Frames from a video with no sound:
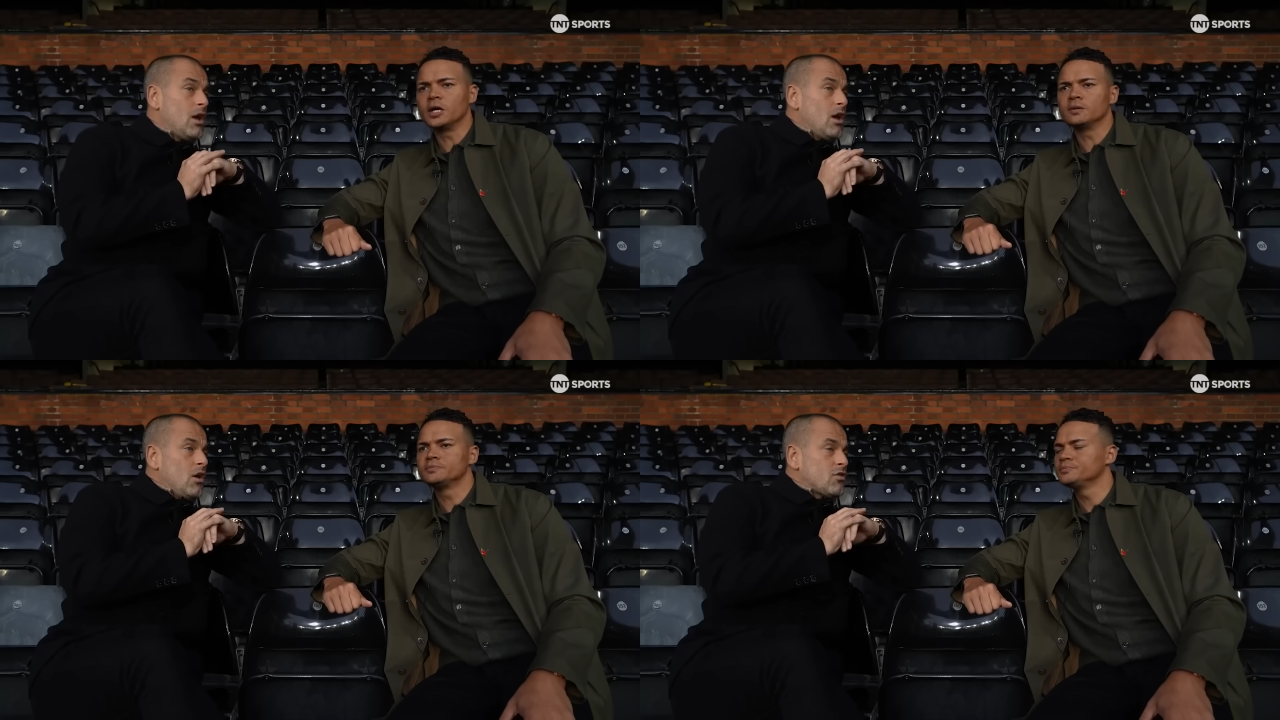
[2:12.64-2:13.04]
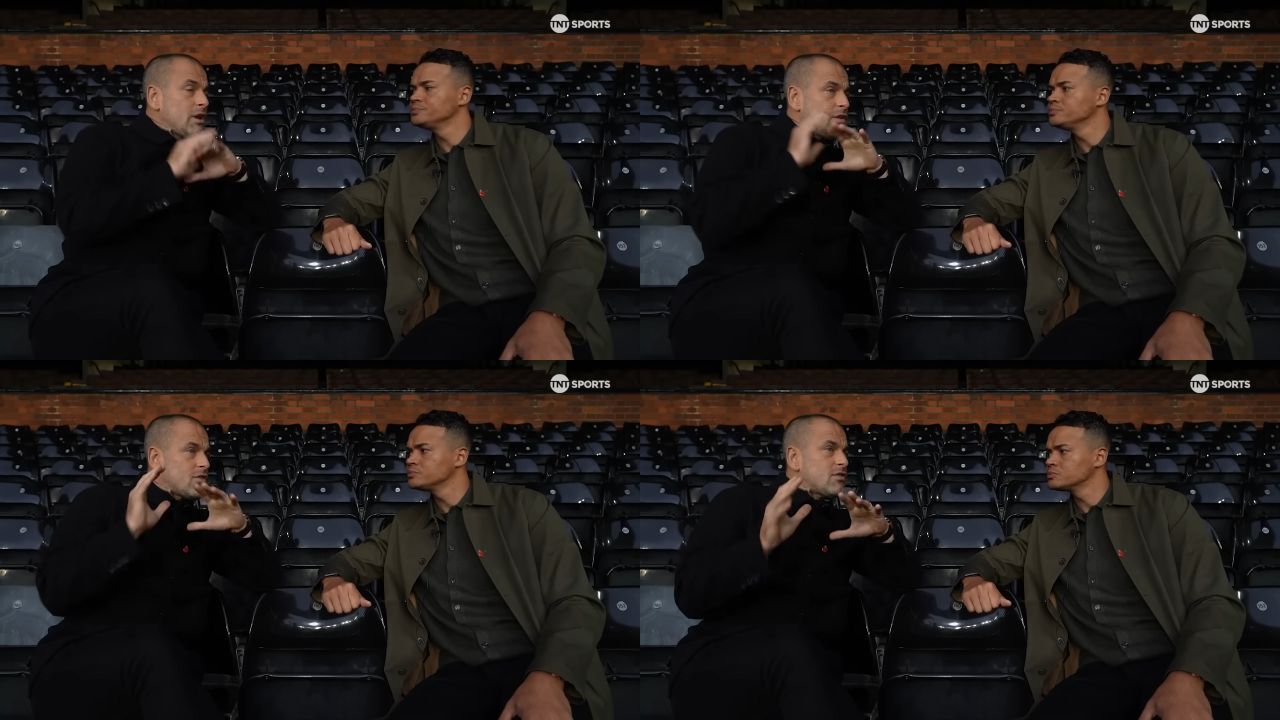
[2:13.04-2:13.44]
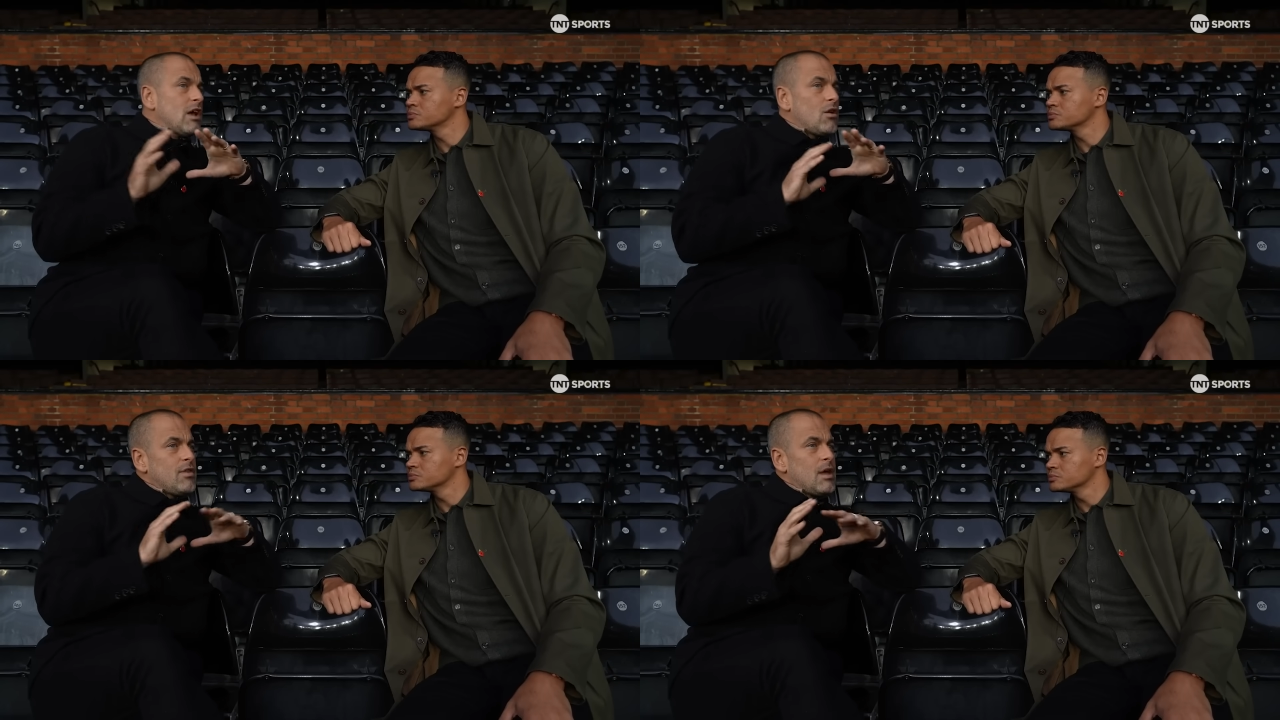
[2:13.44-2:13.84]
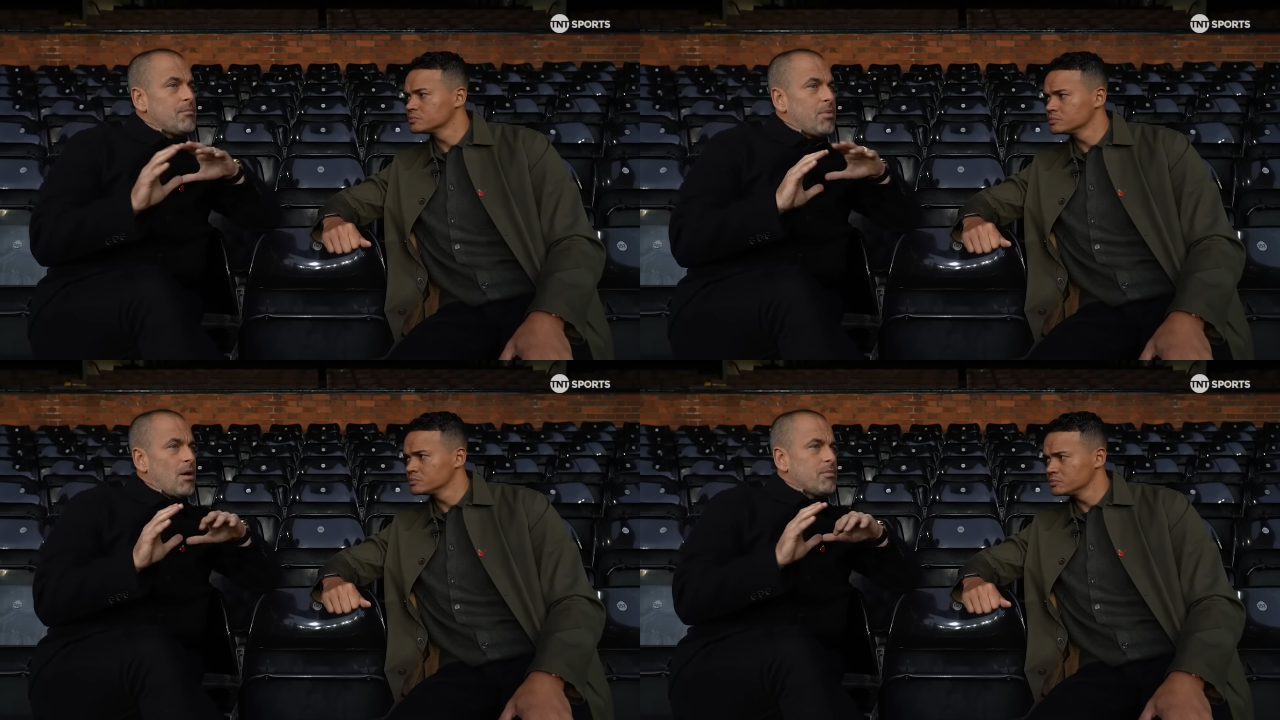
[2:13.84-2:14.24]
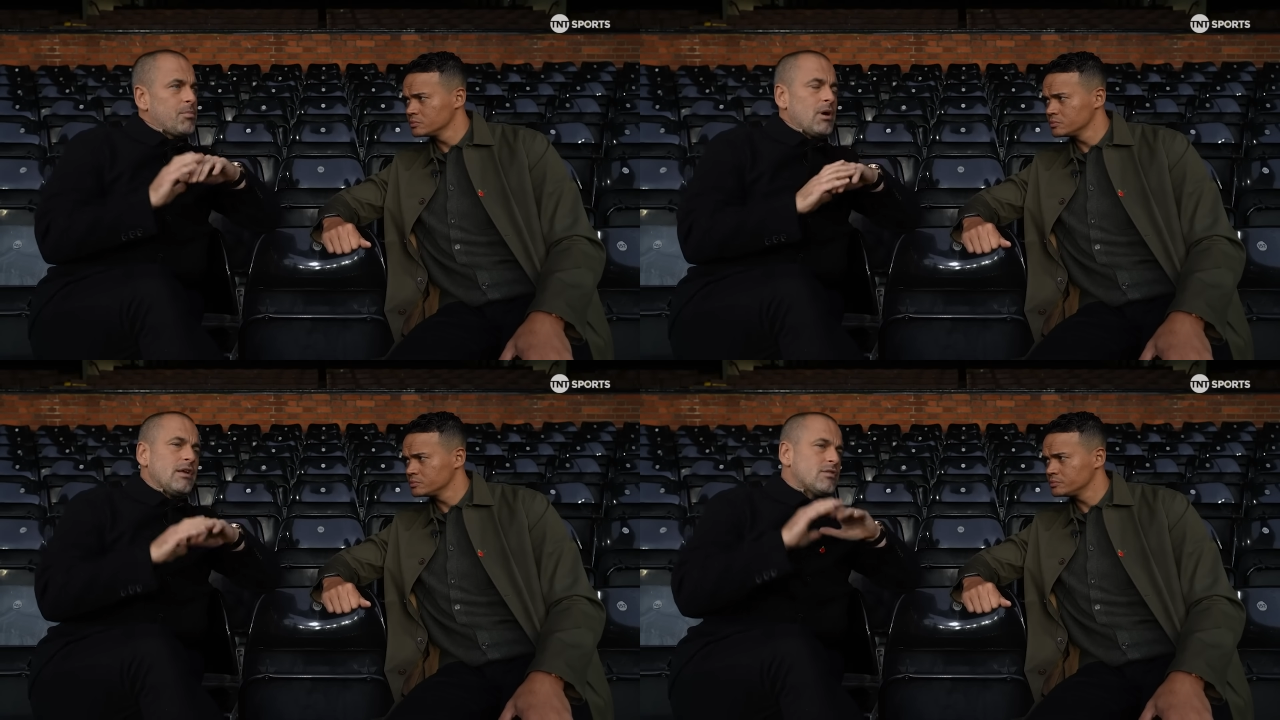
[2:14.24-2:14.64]
Speaker 1: Yeah. So he needs to settle on them pumps,
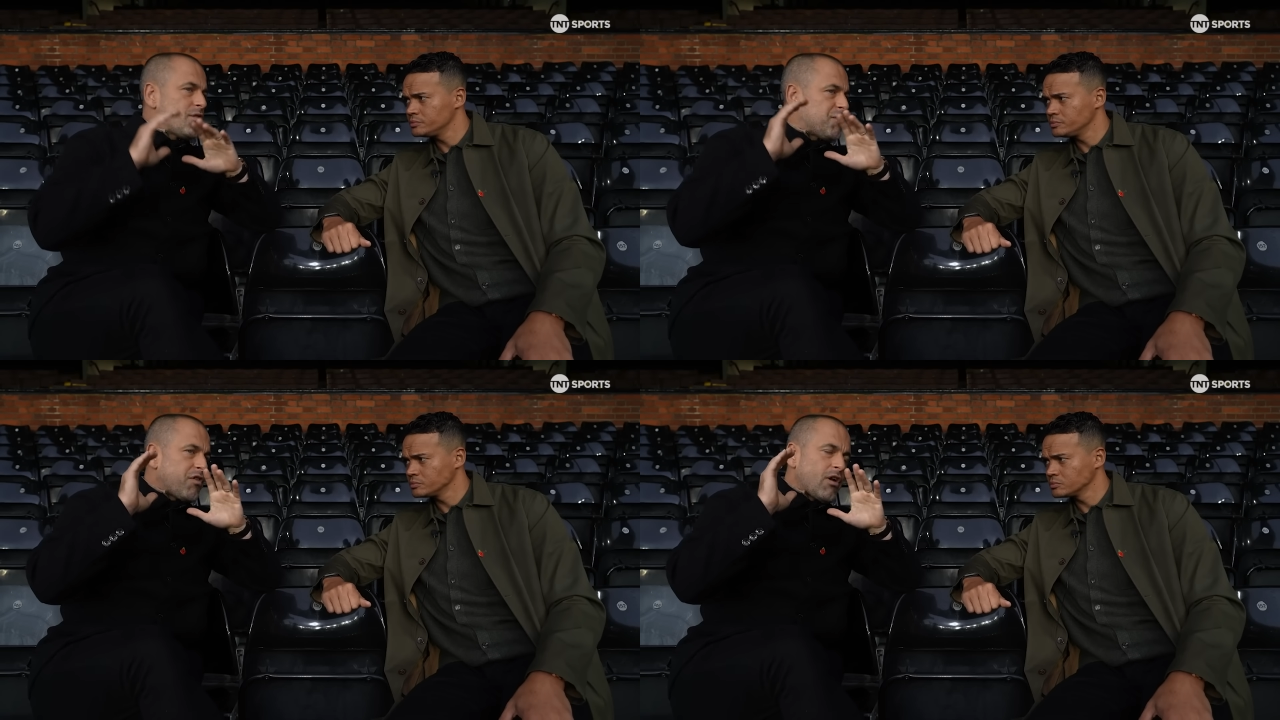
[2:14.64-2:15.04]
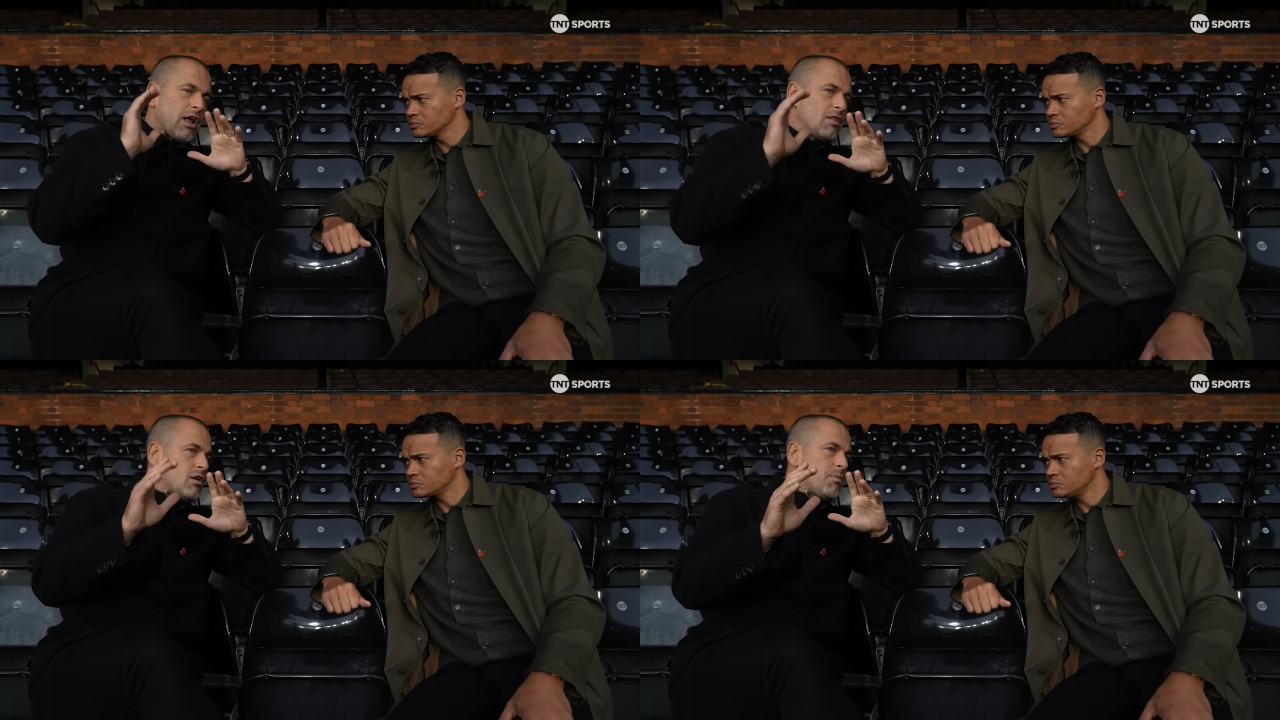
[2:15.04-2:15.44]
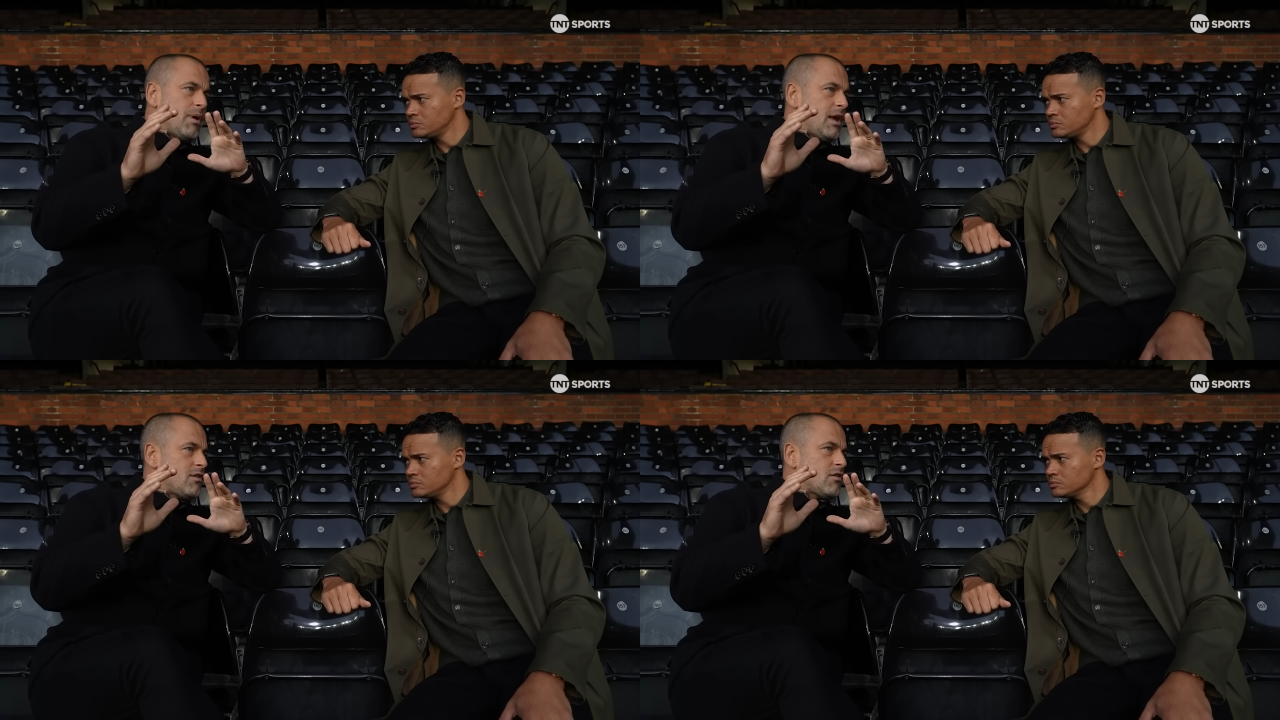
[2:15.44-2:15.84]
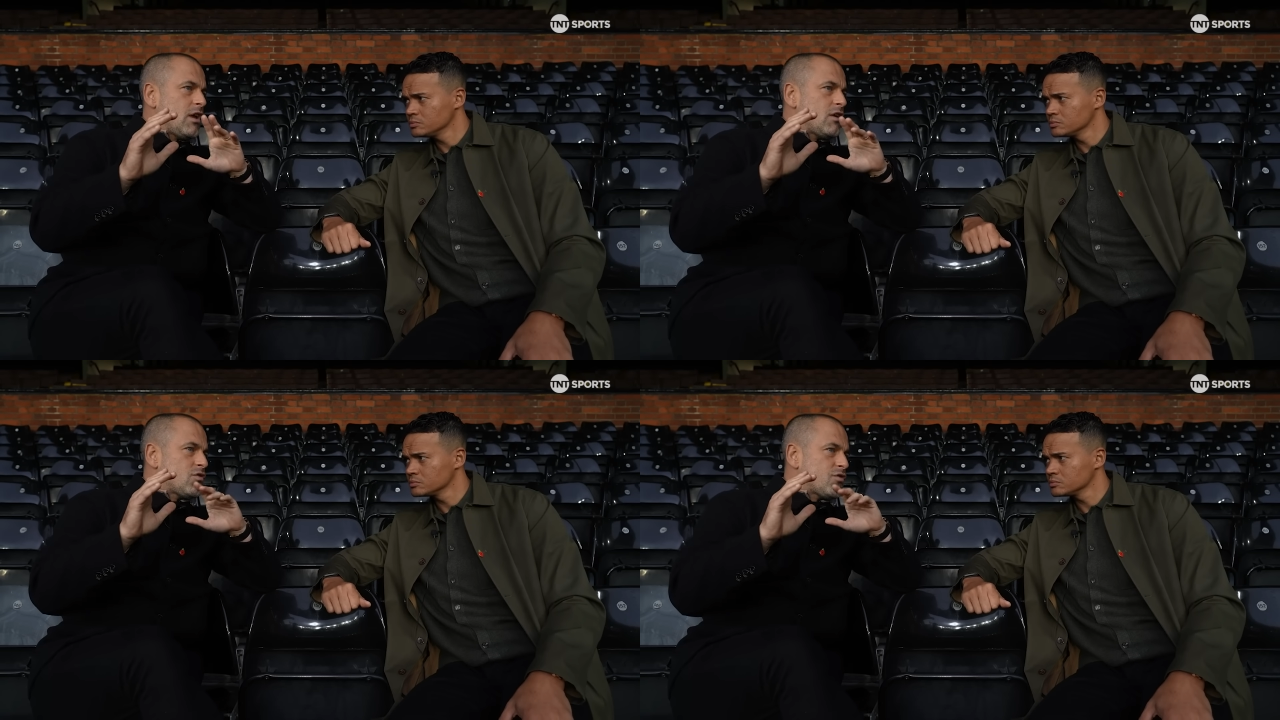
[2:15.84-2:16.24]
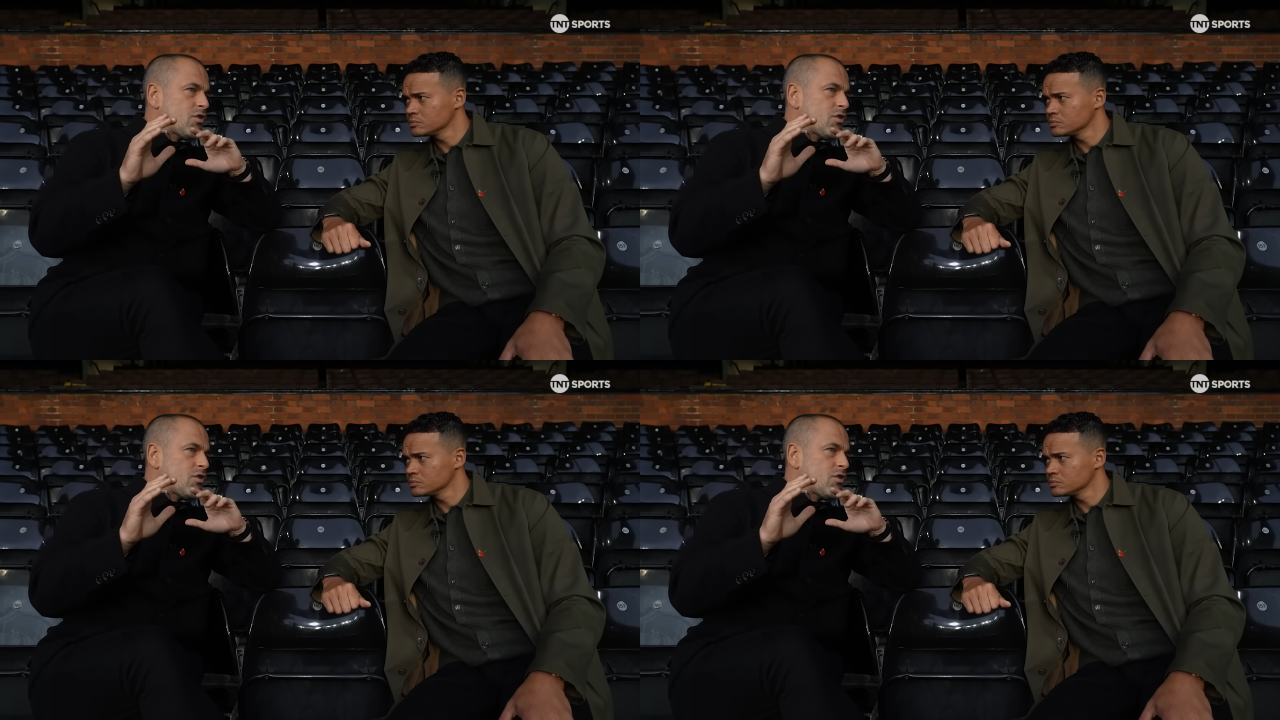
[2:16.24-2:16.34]
but it's the front end of the pitch. It's